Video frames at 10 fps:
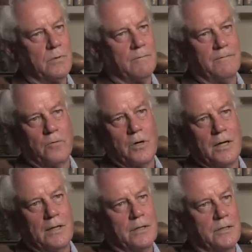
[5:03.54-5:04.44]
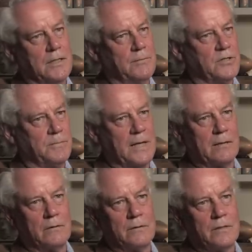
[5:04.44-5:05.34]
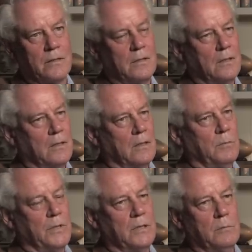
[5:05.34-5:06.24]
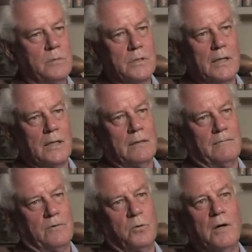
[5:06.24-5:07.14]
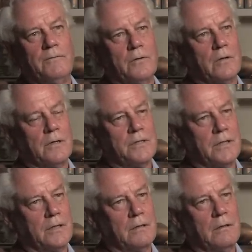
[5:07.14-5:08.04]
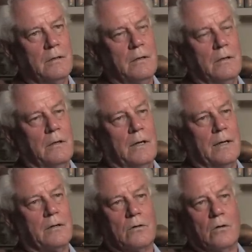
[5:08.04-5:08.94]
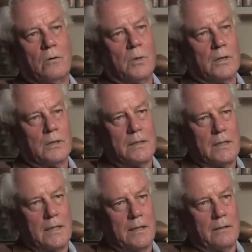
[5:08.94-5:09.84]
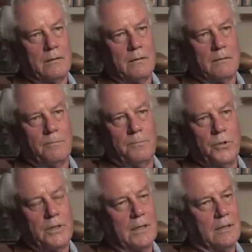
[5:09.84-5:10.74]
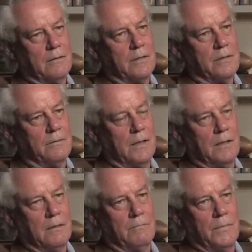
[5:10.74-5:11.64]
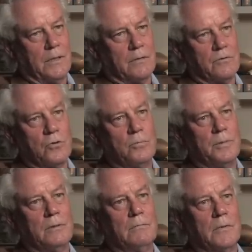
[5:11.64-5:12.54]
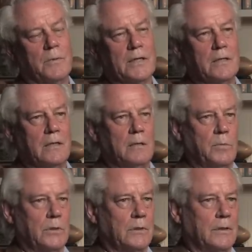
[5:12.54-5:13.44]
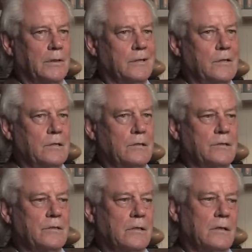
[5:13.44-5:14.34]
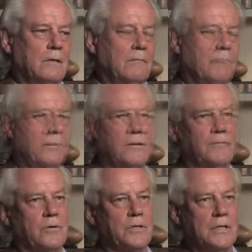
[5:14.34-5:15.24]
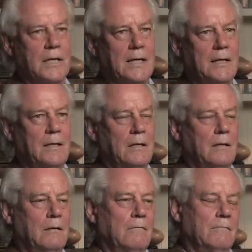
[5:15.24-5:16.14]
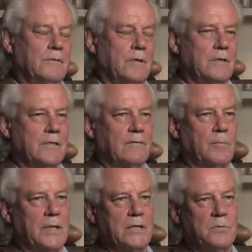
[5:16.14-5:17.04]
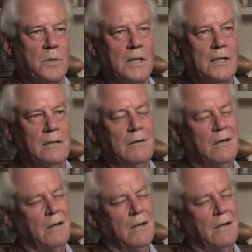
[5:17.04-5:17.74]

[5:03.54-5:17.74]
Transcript: or 48-inch deep spandrels, beams at 12 foot on center, and they're all welded together. They're put together in a group and erected in the building in tiers, 3 floors high, several bays wide.